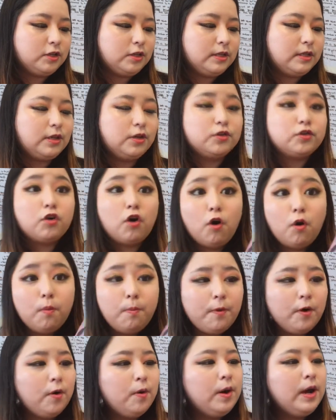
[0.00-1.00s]
There's
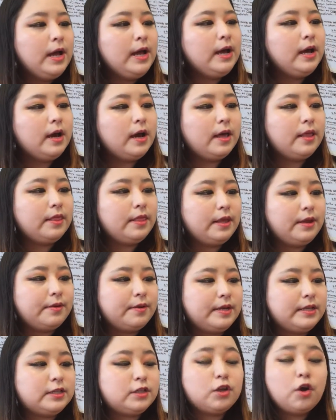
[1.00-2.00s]
opal and there
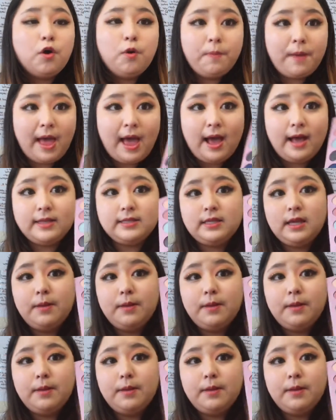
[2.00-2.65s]
is topaz,